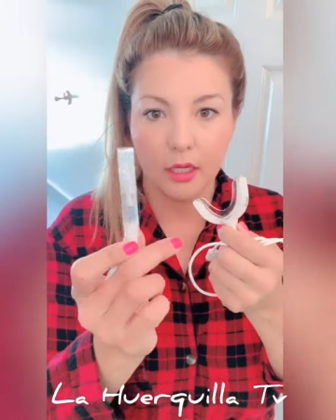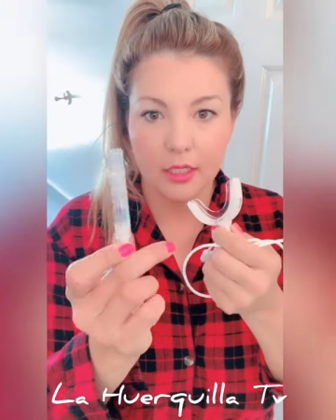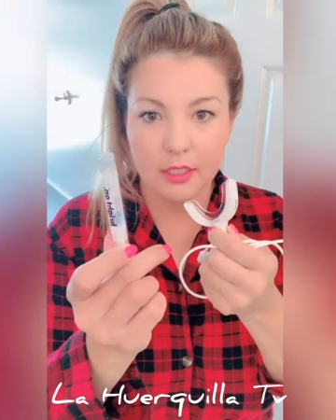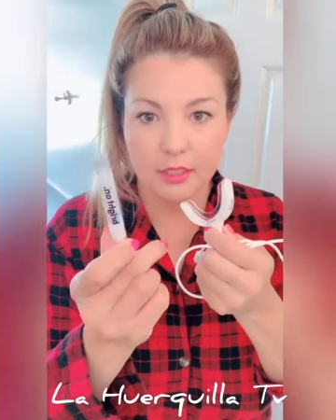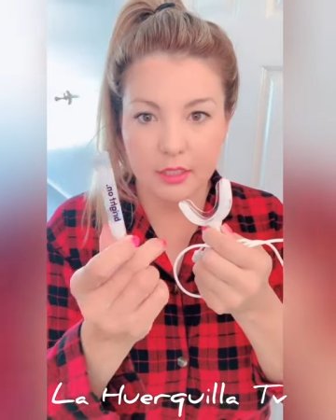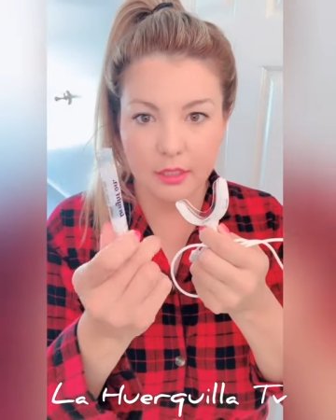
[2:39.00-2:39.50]

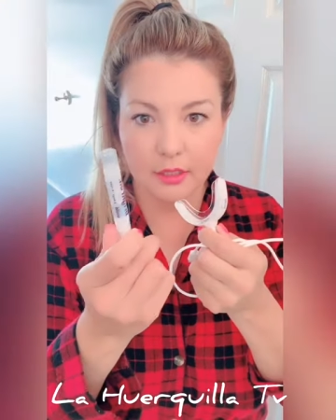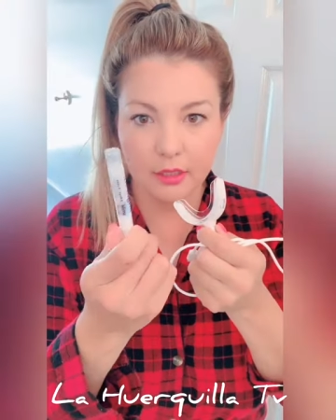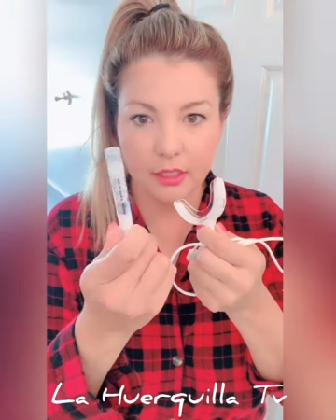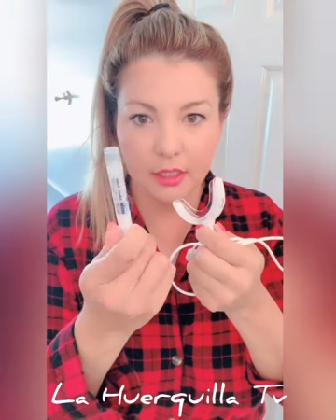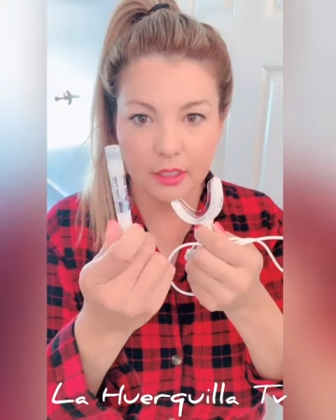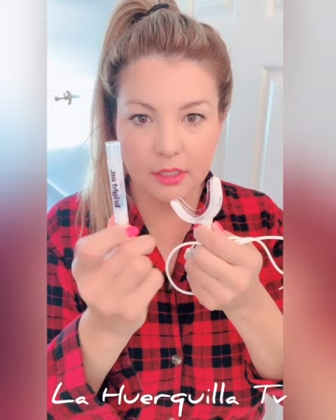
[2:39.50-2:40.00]
6 of
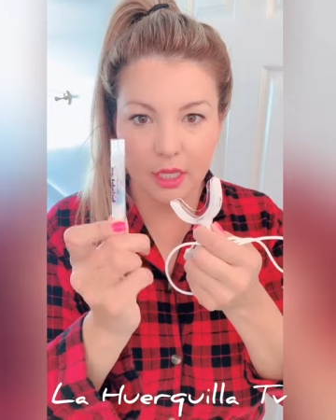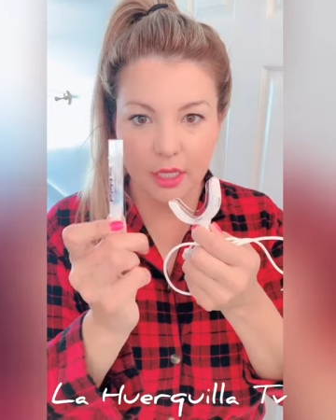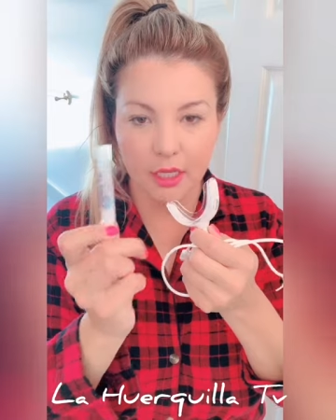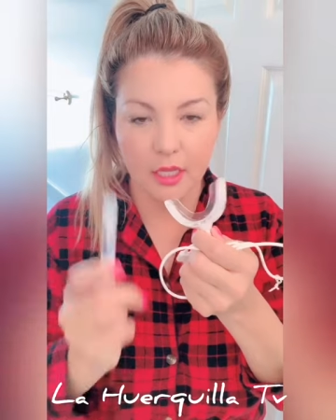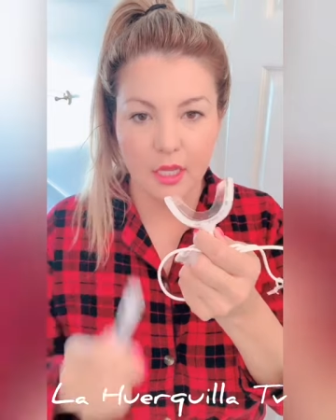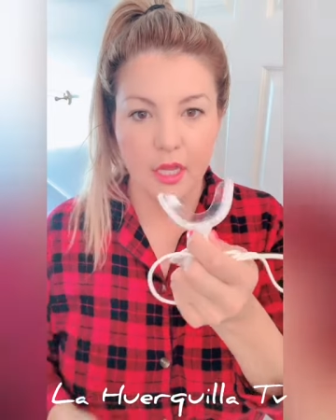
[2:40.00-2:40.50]
these
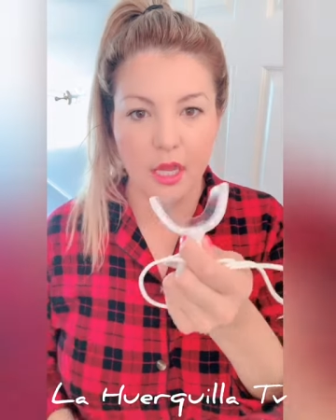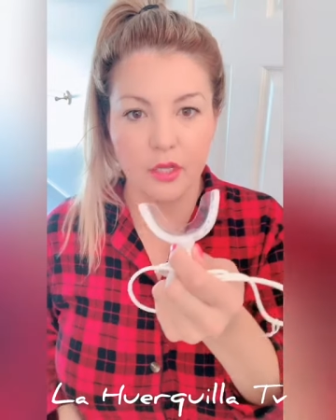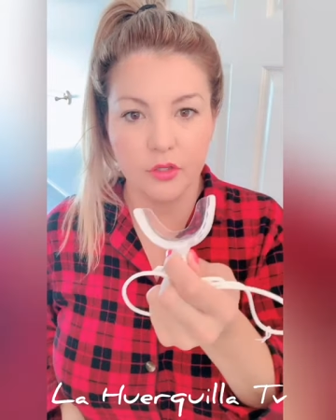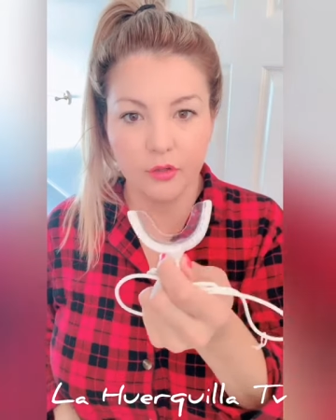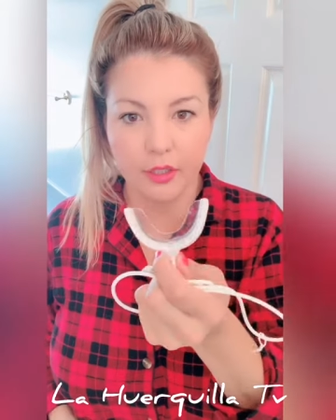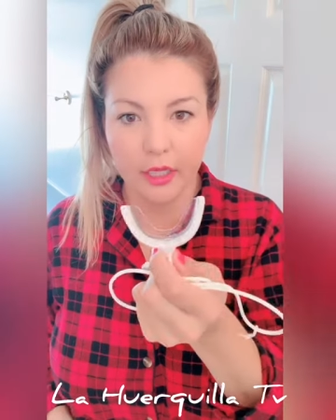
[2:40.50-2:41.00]
and
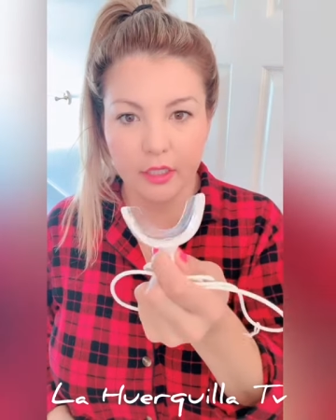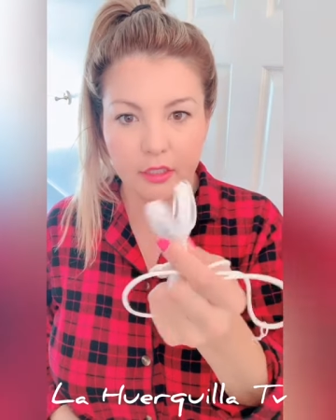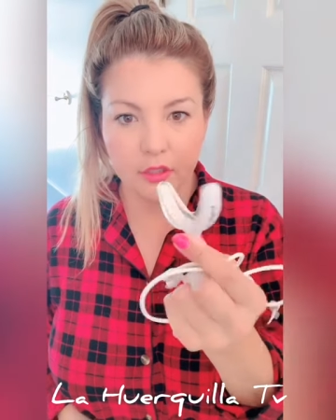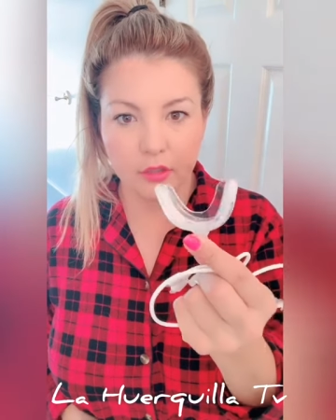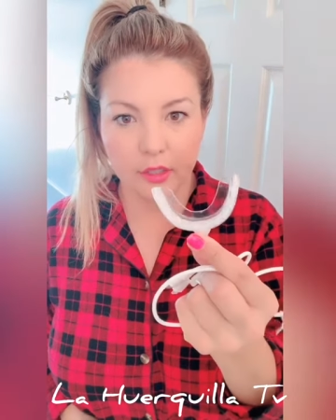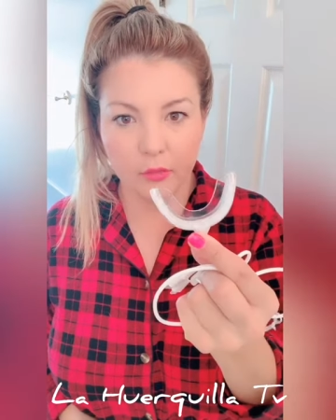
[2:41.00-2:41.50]
you'll get
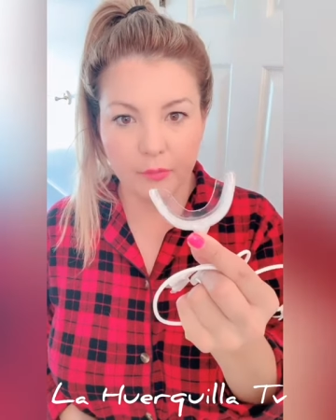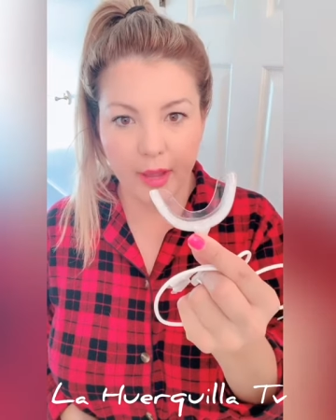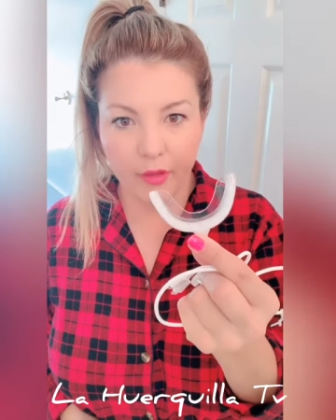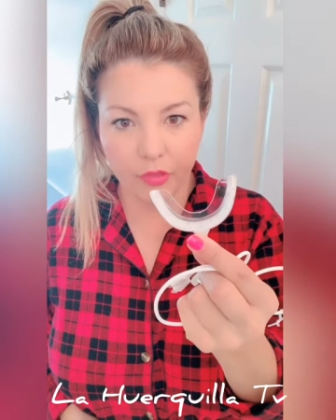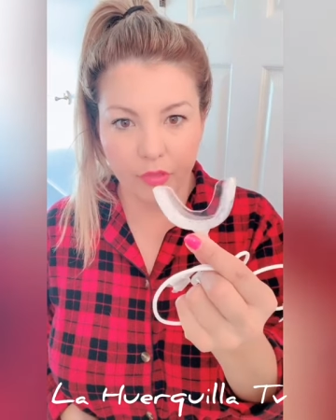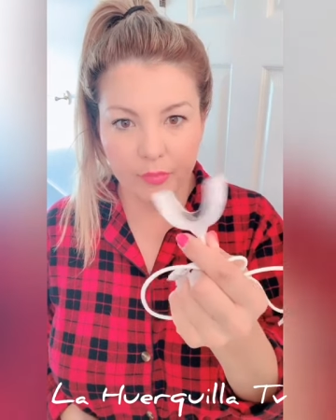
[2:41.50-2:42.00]
your little
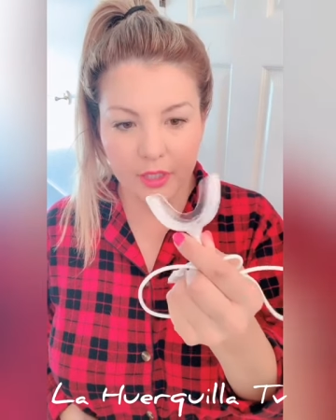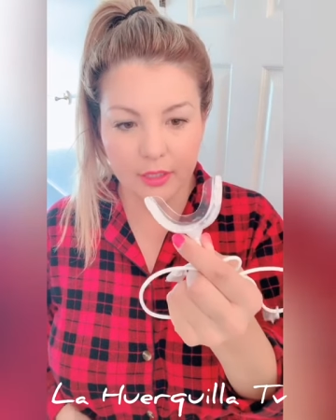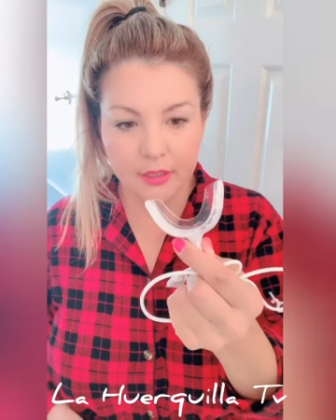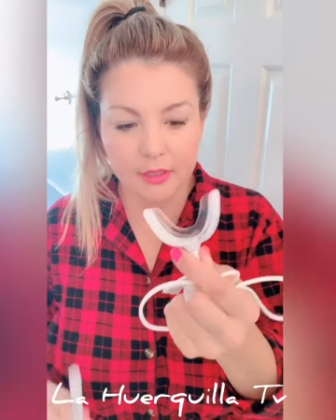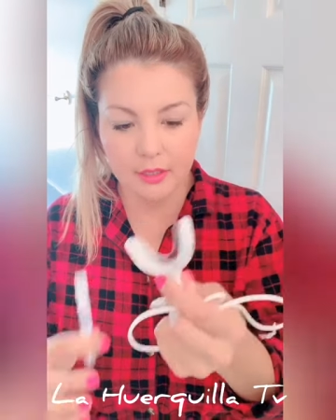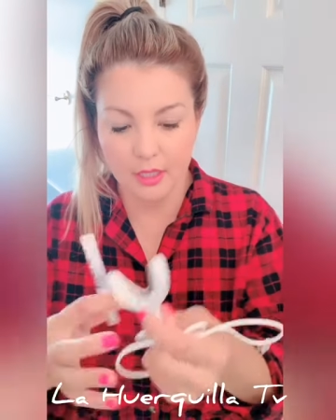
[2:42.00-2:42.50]

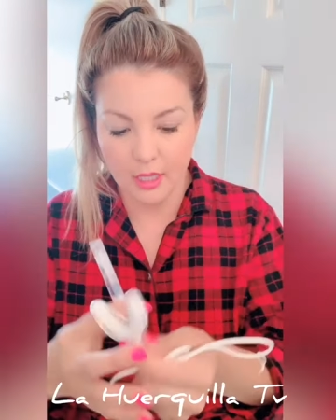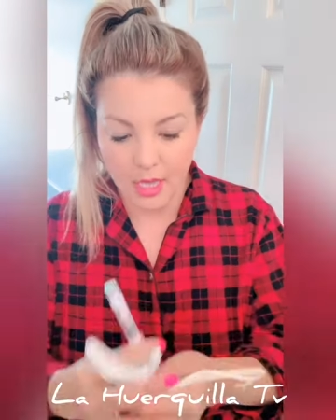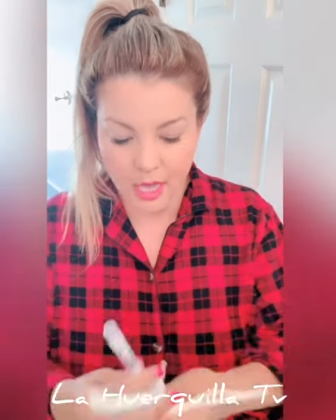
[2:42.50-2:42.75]
mouthpiece.